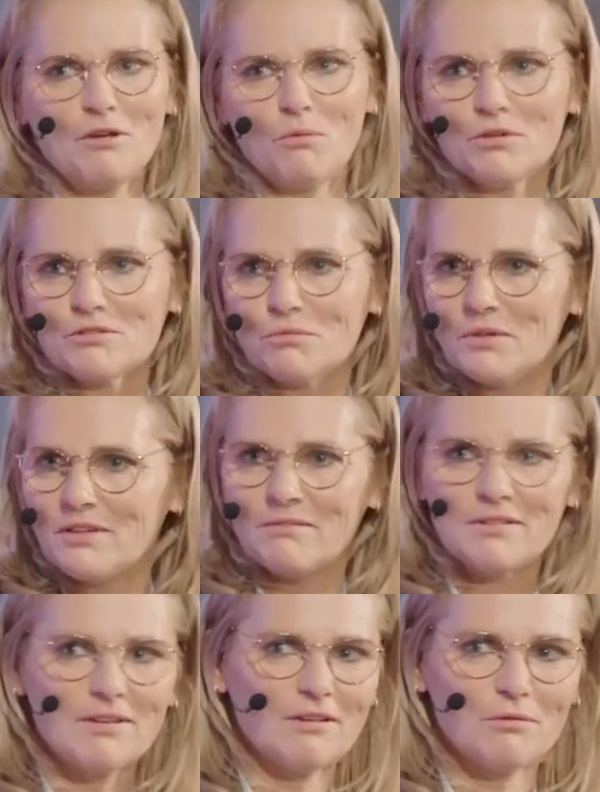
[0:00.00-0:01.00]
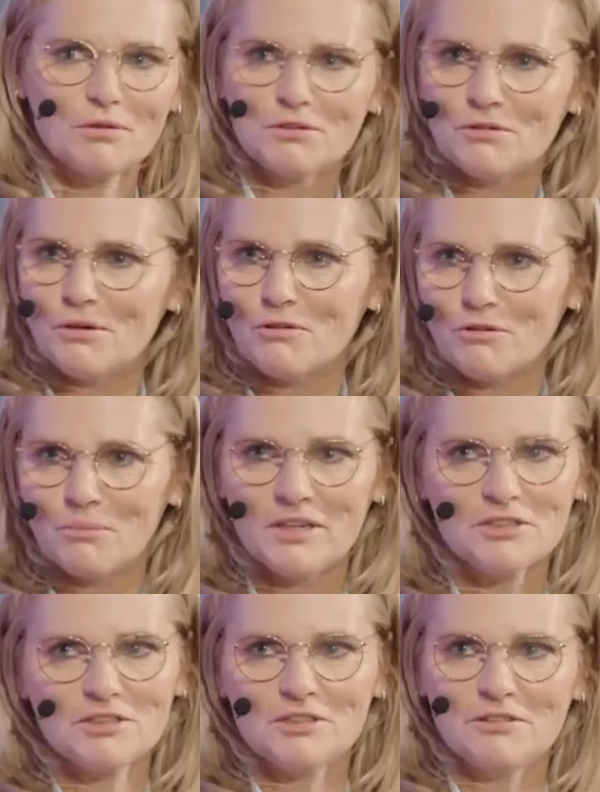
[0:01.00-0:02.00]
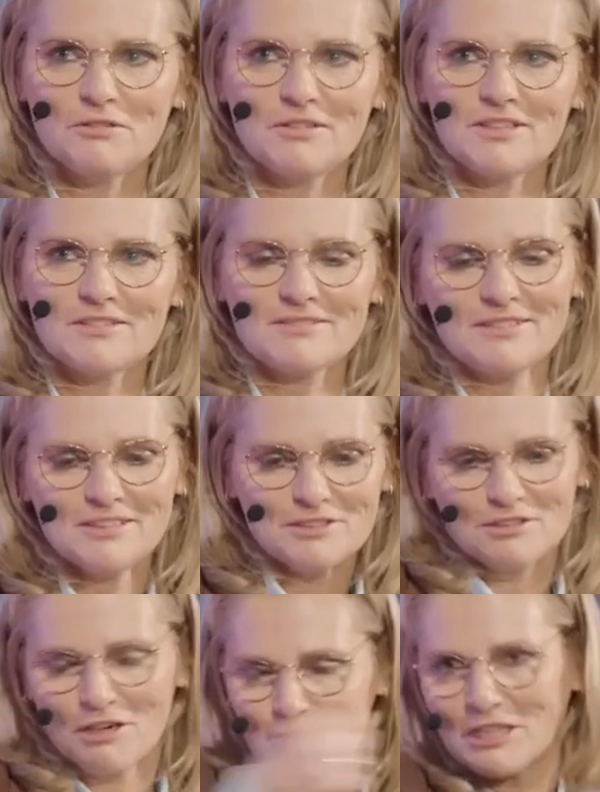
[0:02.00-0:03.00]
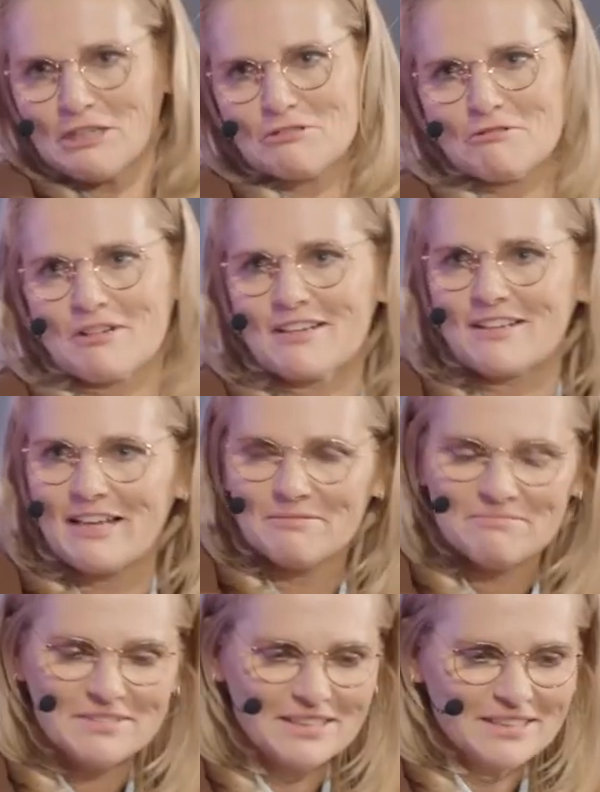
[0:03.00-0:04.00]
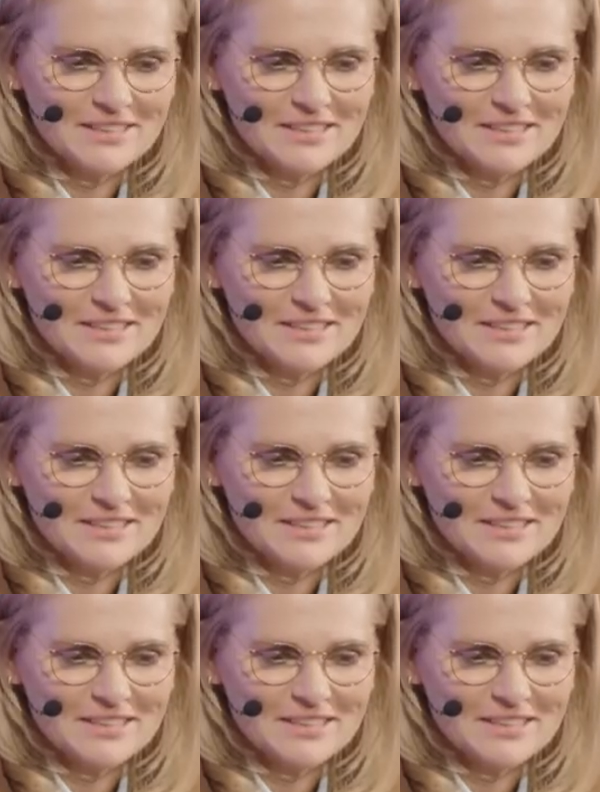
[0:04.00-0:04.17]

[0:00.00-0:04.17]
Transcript: you want to win everything, you want to do all your best, and you get sucked into it again.